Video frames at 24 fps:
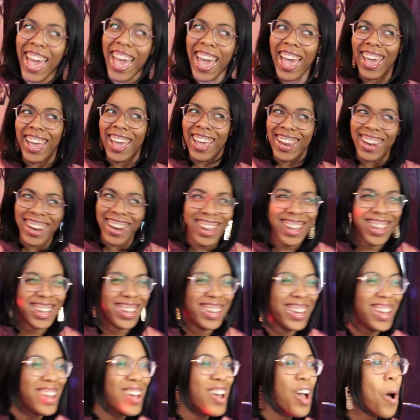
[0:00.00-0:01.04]

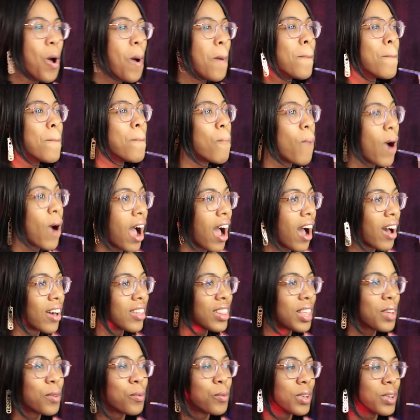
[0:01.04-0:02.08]
Ken!
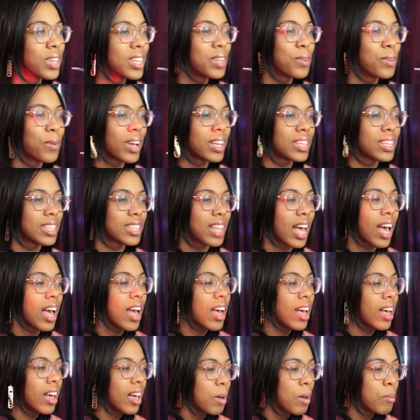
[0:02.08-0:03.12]
Wow, they really went and did
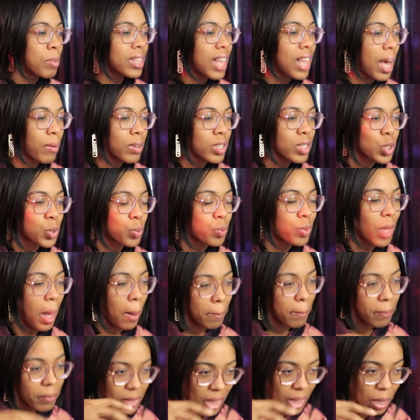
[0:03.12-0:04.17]
that. But
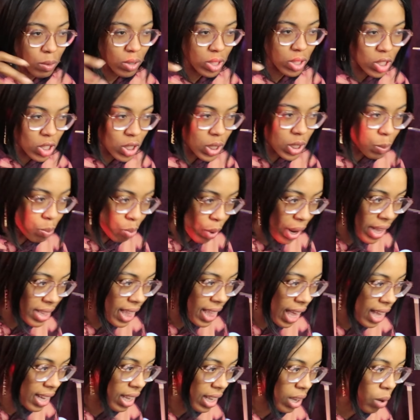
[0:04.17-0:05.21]
they would
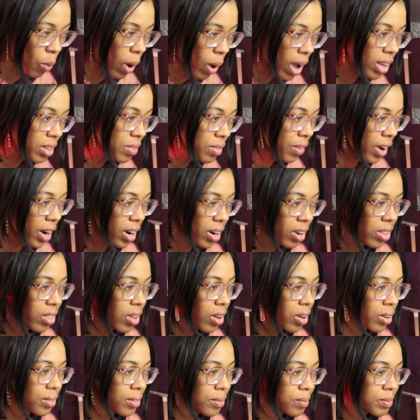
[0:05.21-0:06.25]
spread that like wildfire,
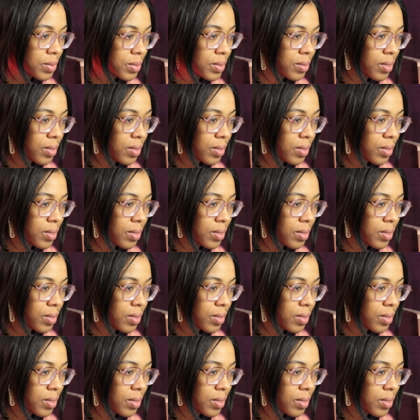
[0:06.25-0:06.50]
though.